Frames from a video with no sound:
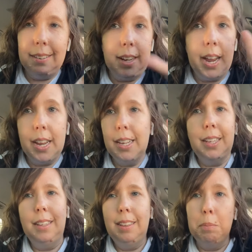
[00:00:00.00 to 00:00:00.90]
I,
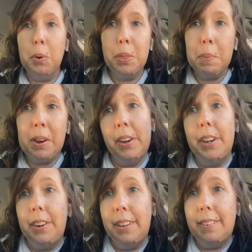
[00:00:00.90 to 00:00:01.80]
more the
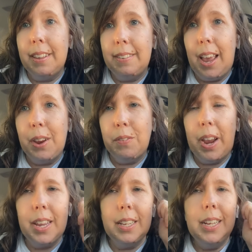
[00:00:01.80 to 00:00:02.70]
merrier, as they say,
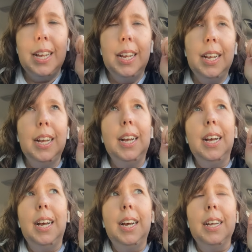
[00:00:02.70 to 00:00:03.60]
right?
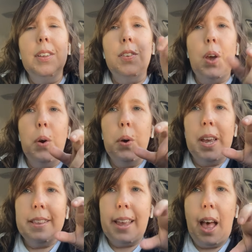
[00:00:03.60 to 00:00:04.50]
So
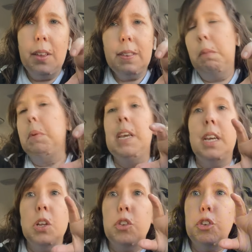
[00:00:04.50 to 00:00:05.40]
it tells
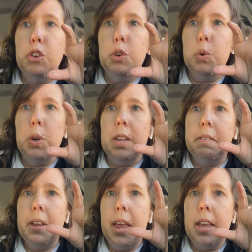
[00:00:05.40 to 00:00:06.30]
me to
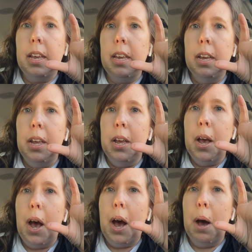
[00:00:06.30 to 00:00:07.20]
take
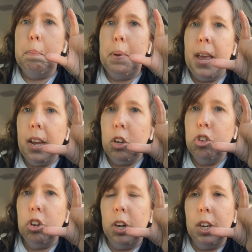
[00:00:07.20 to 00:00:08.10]
a
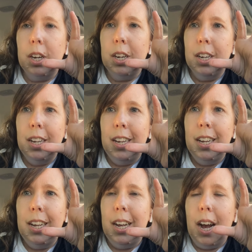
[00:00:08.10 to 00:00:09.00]
picture
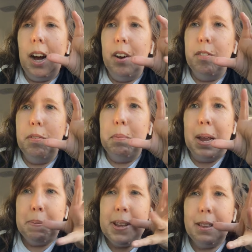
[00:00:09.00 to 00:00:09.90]
of
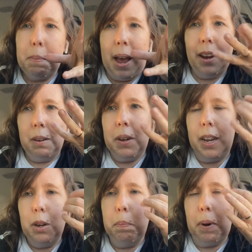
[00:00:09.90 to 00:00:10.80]
my pizza bag.
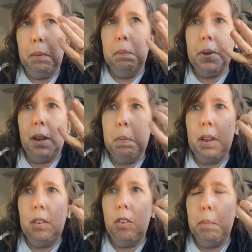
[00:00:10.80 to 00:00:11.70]
Okay, no problem. Take a
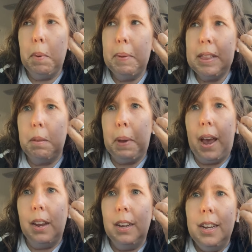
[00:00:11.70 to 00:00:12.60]
picture of my pizza
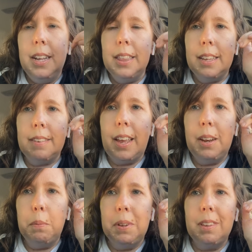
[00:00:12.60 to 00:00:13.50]
bag. They said
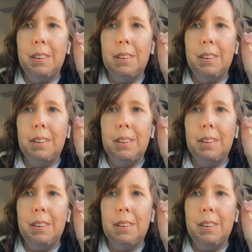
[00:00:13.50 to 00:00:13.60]
it wasn't a